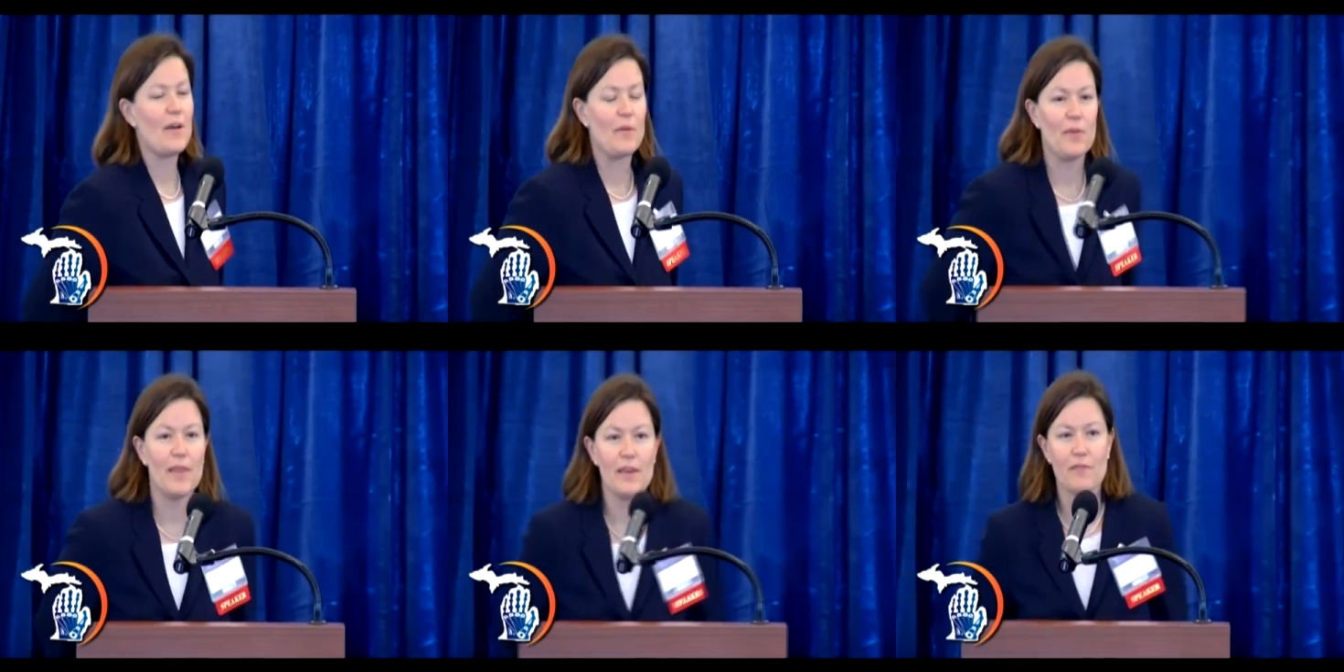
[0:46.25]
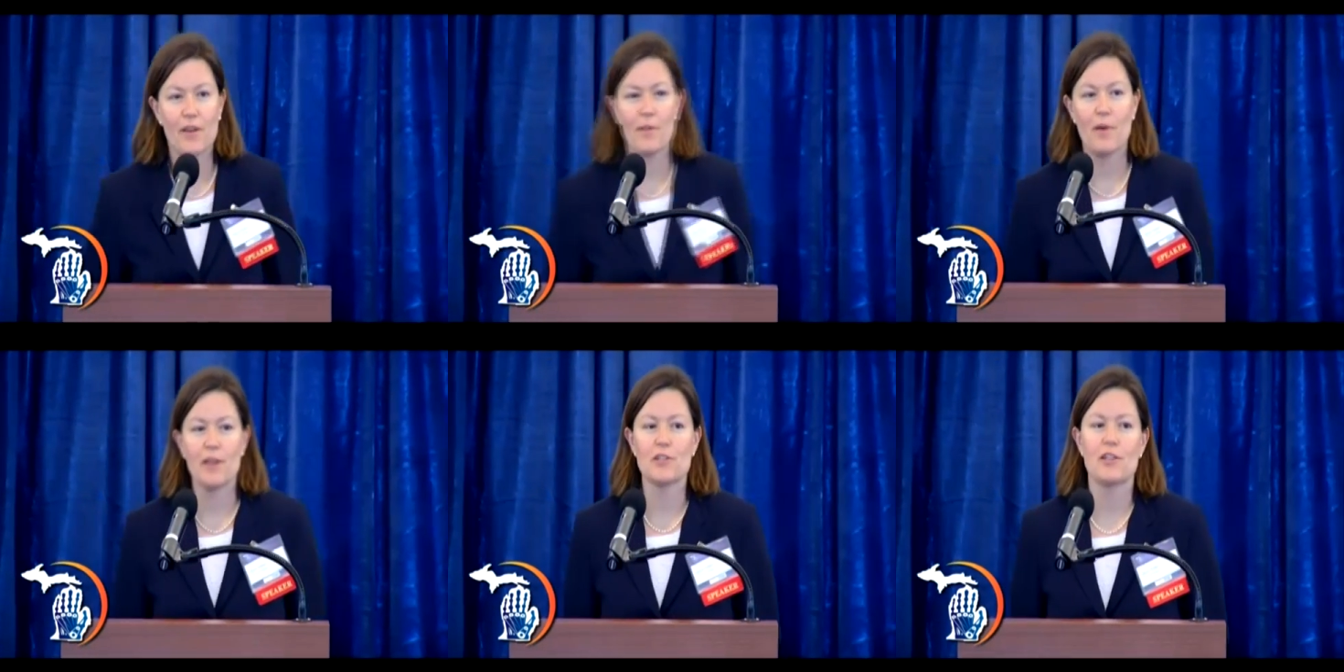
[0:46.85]
Well, thank you very
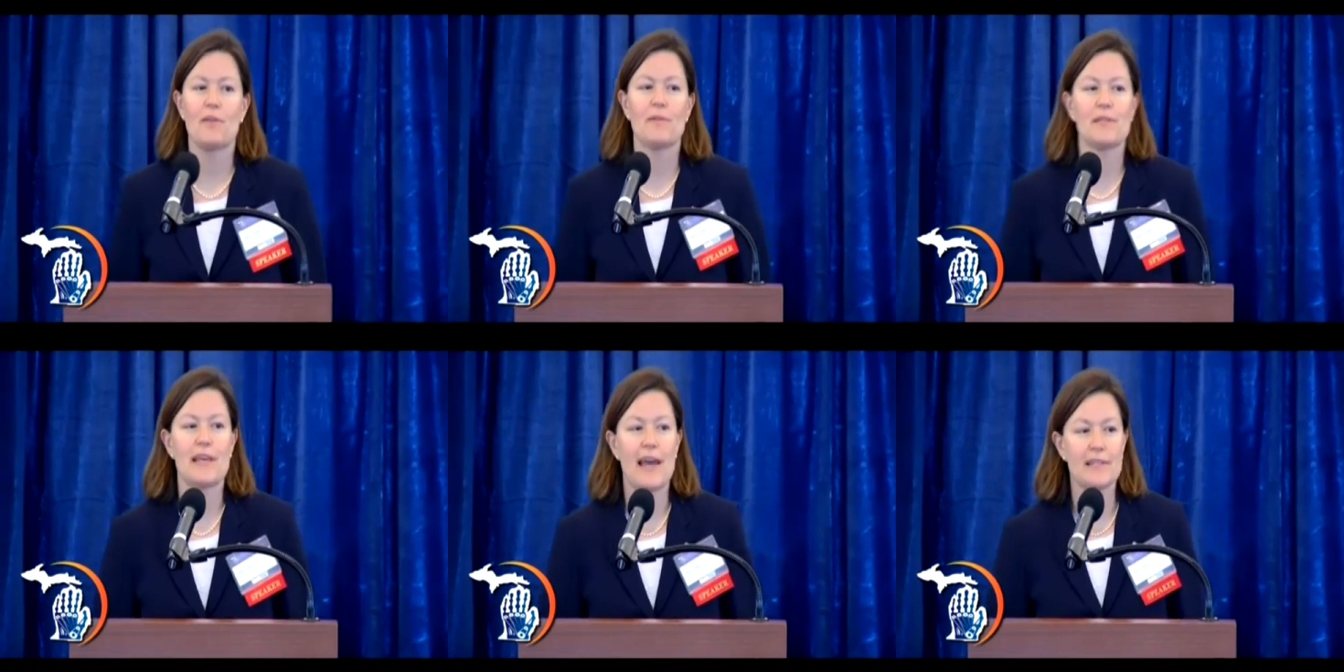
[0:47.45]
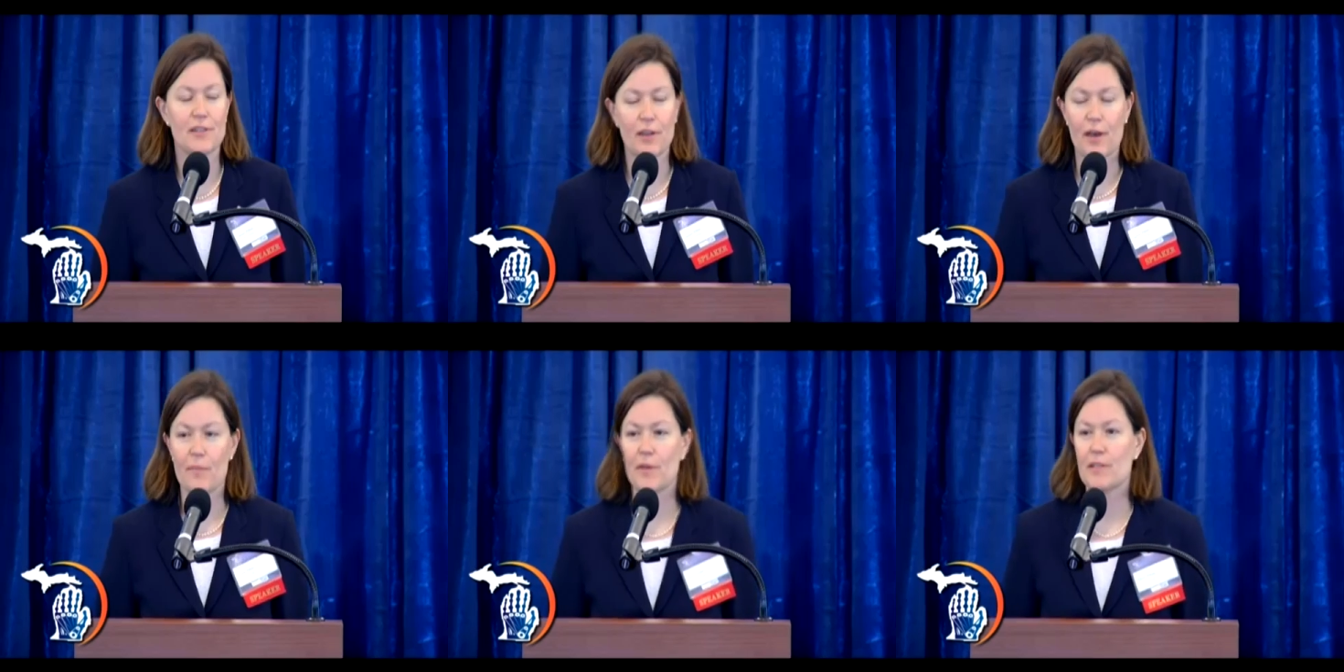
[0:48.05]
much. I was asked to
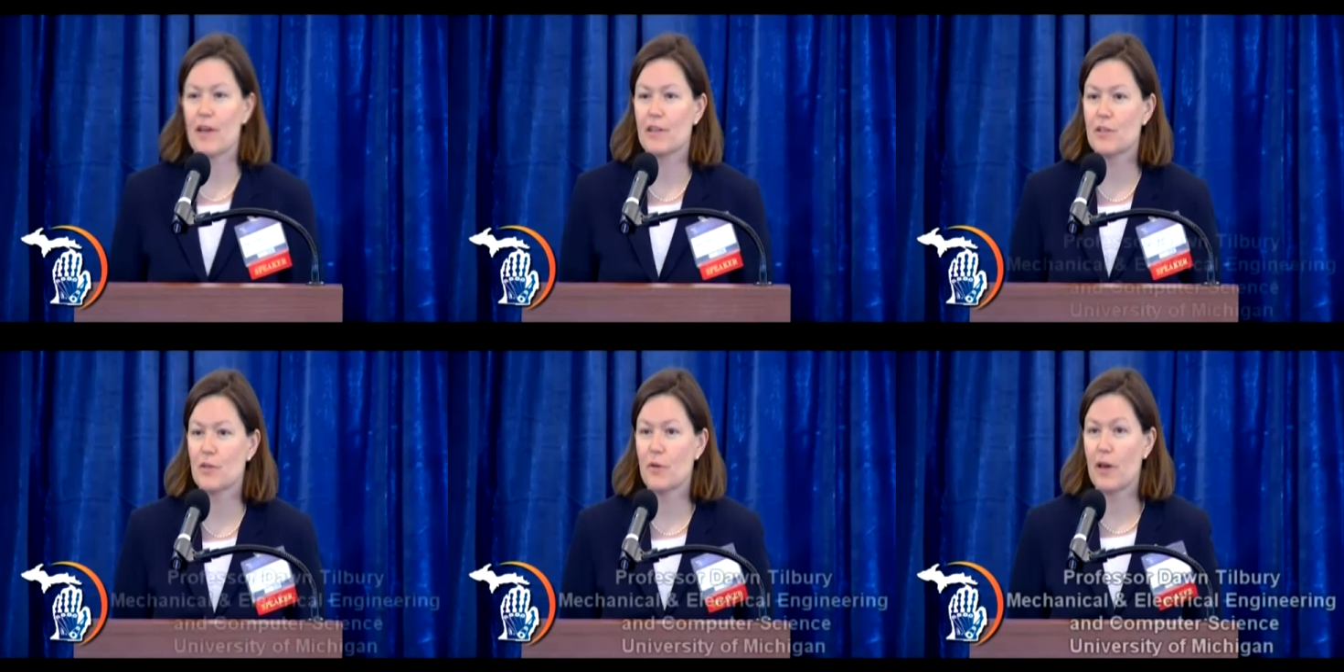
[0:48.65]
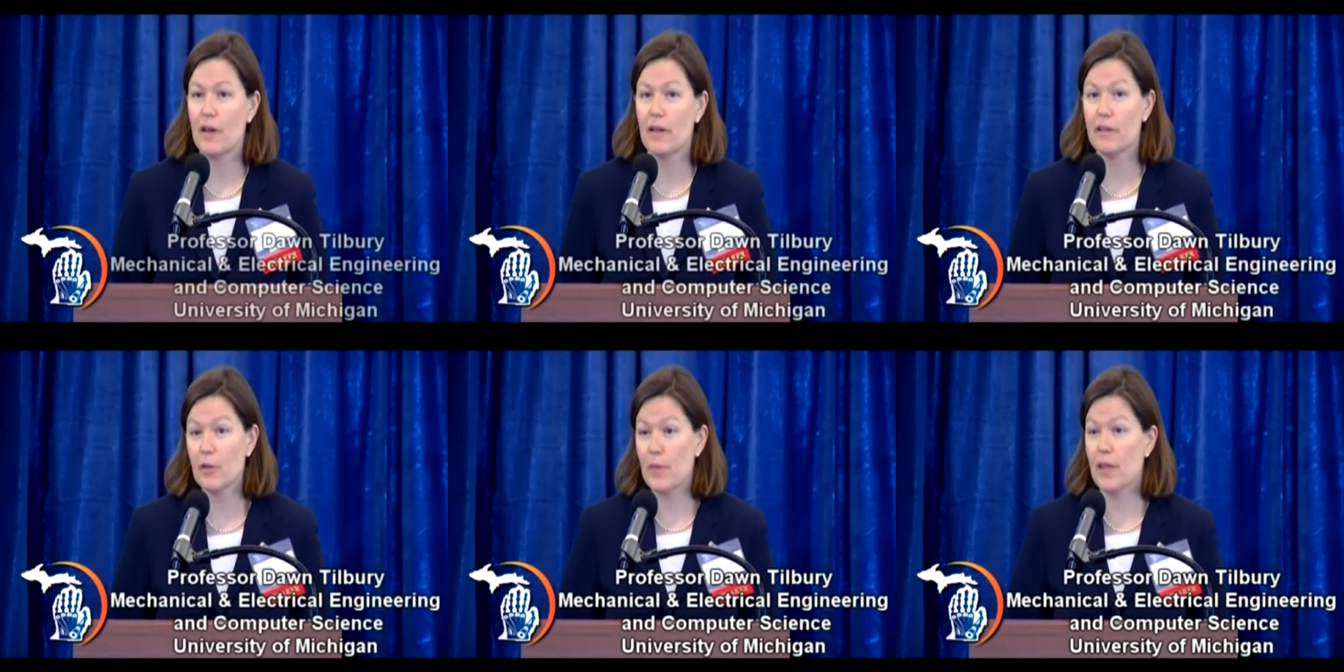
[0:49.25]
come and talk to you a
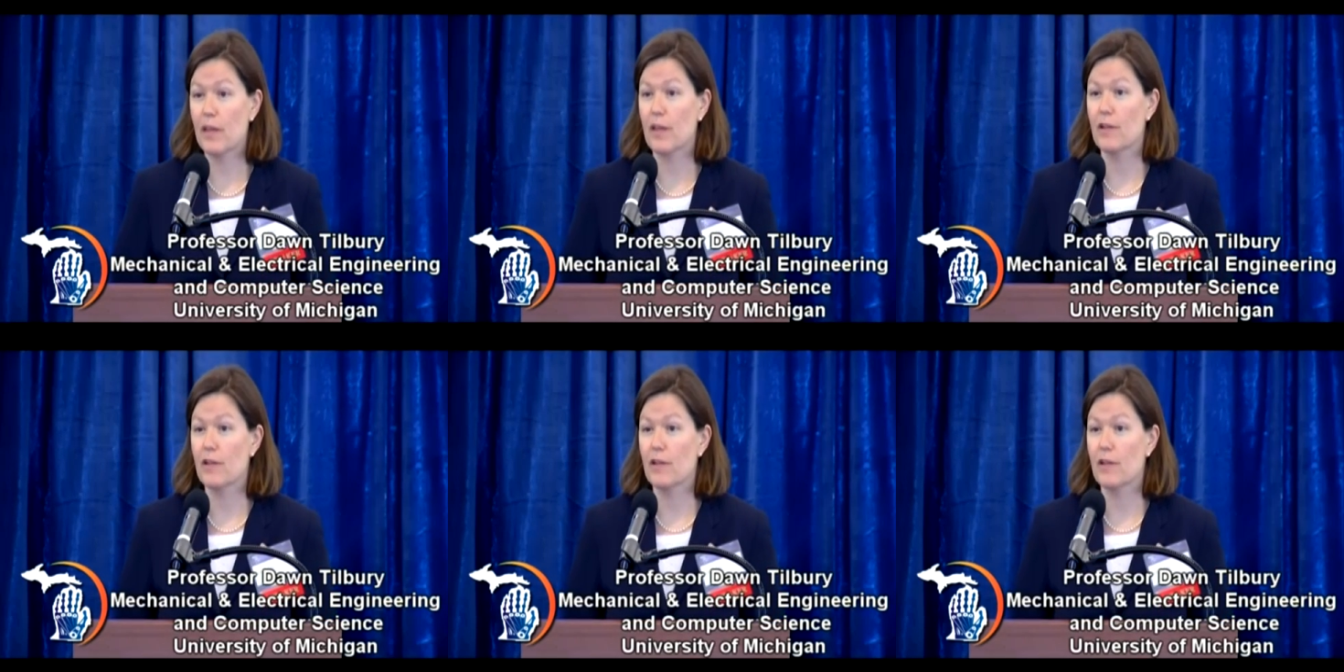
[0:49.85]
little bit,